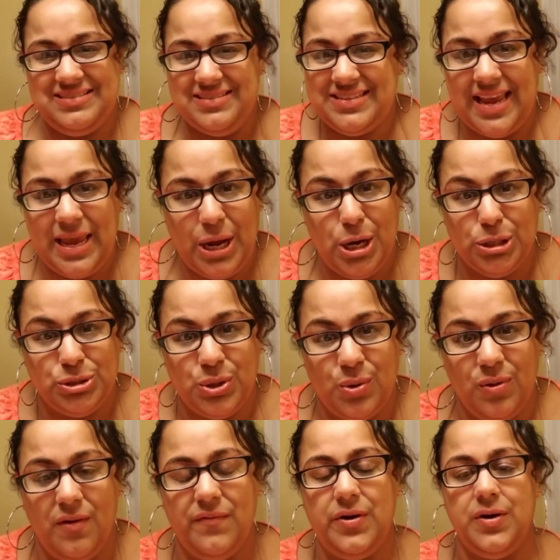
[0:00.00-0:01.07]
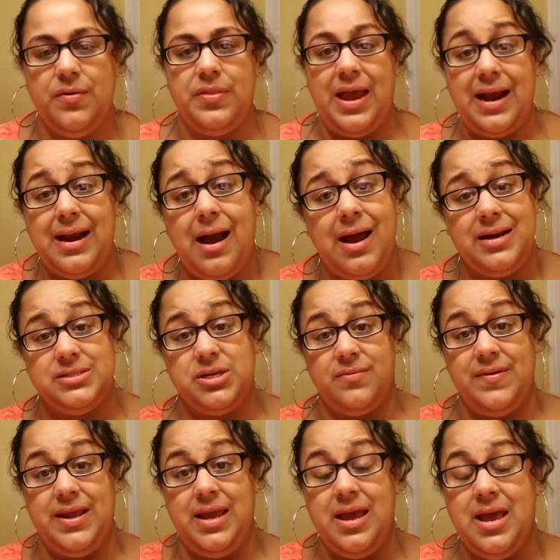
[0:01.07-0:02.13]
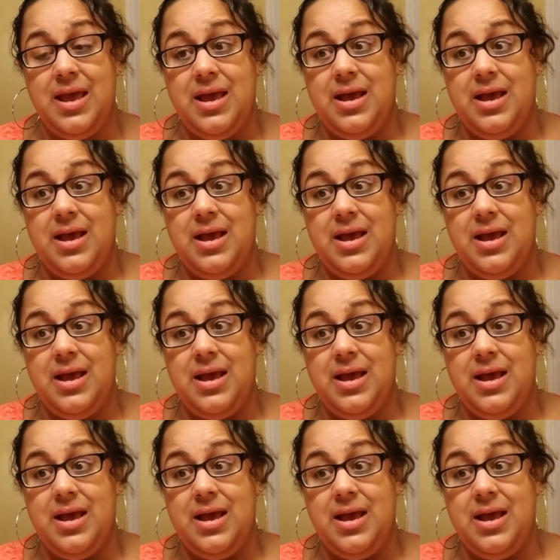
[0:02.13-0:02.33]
taking control over, that God has already